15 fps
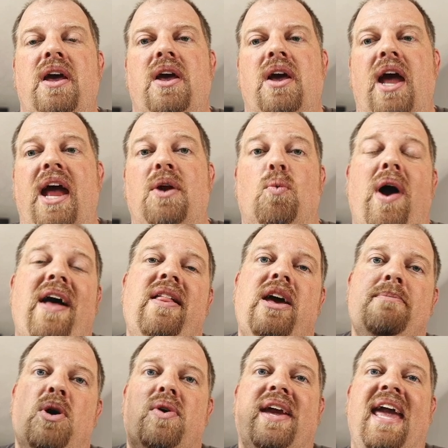And while
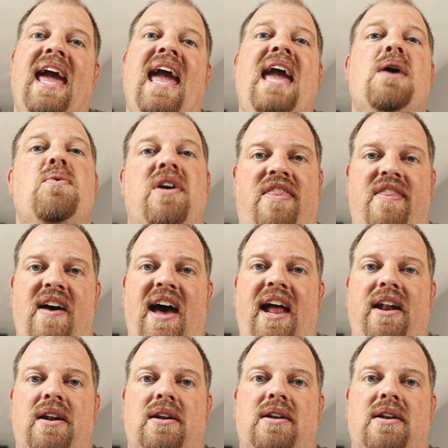I'm okay with that,
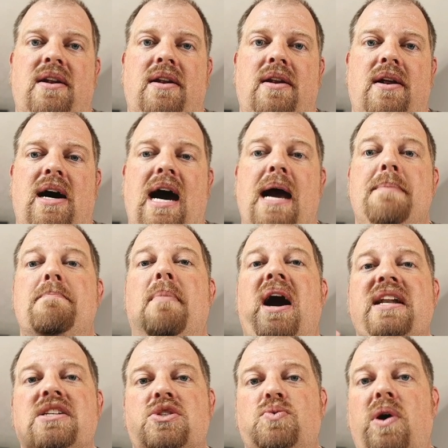I
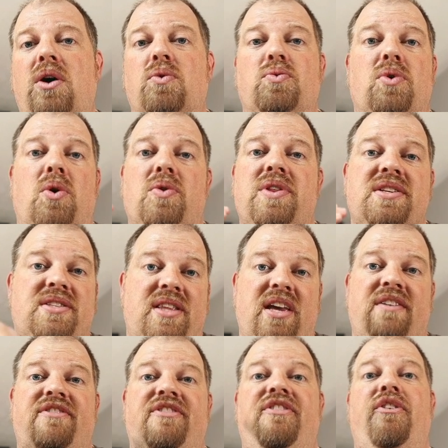might as well roll this
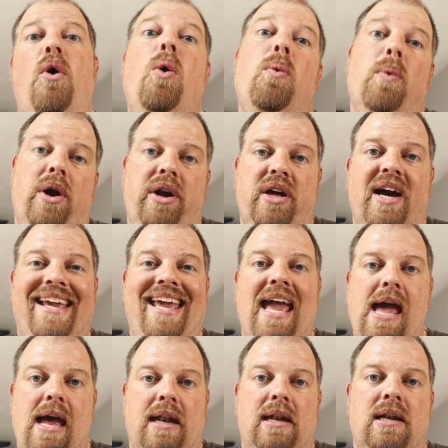thing forward
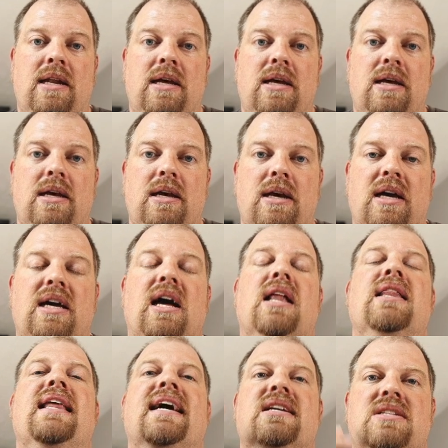again,
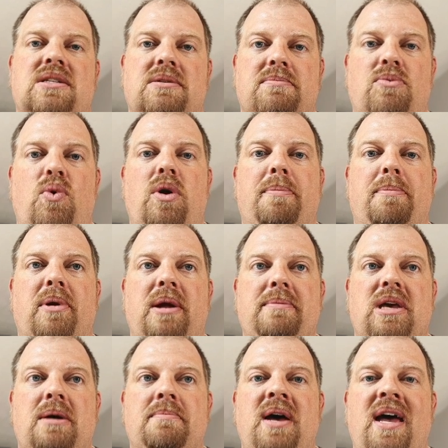collect some more
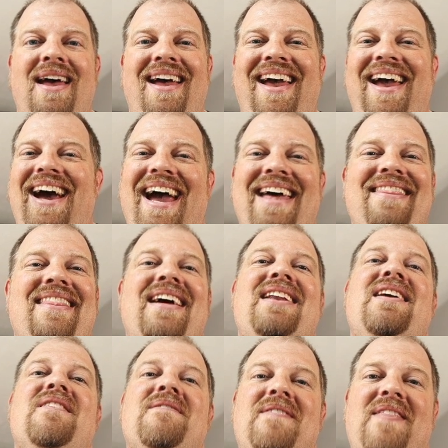premium, and then
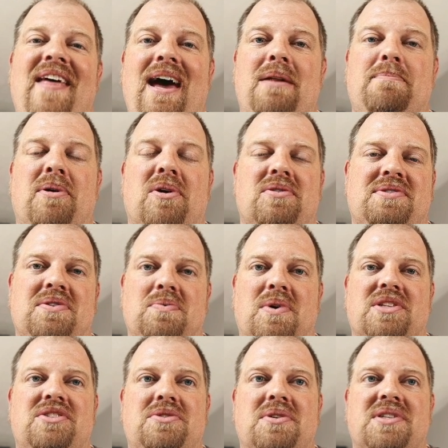if that person wants
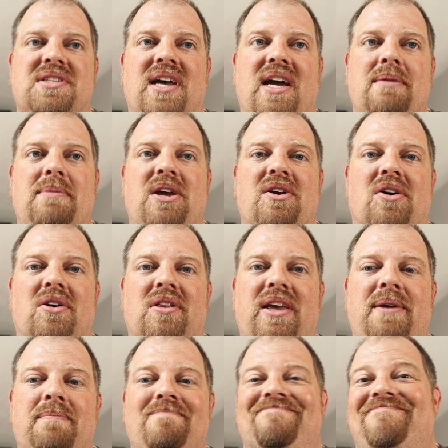to assign me early,
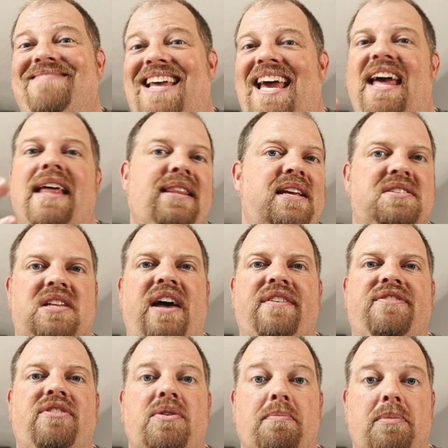at least
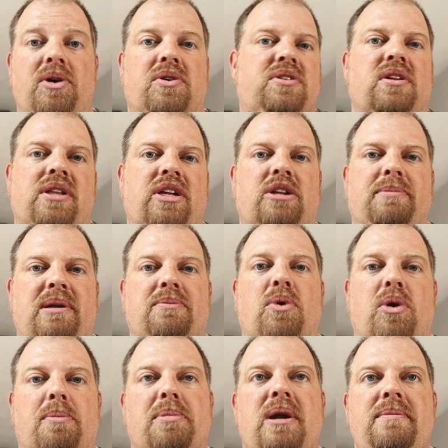I've milked a little bit
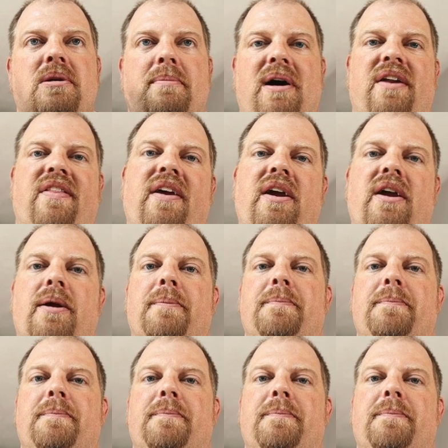more premium out of here.